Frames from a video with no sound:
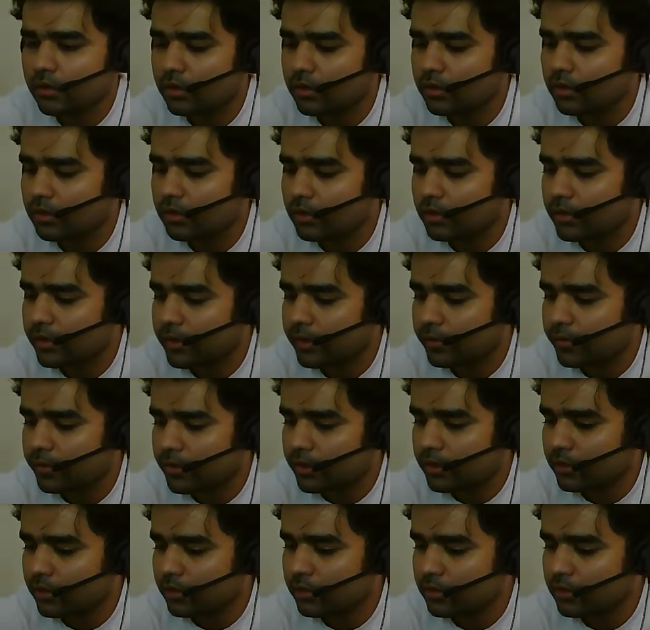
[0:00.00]
let
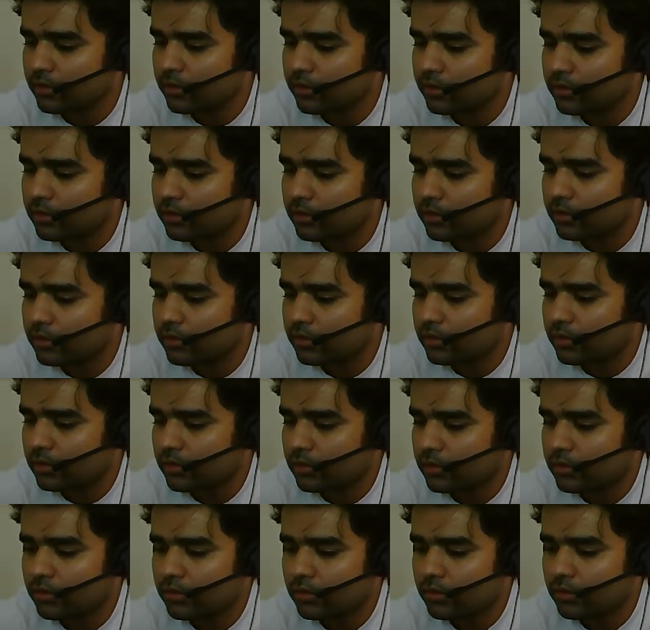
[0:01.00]
me
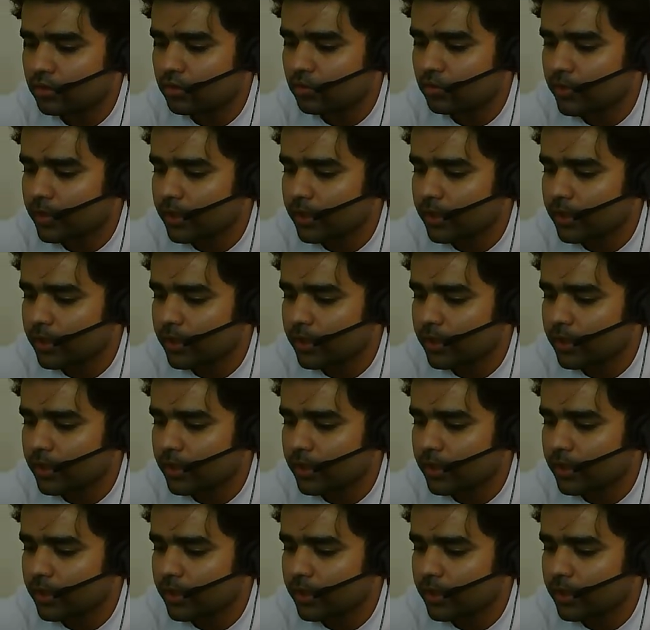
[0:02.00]
go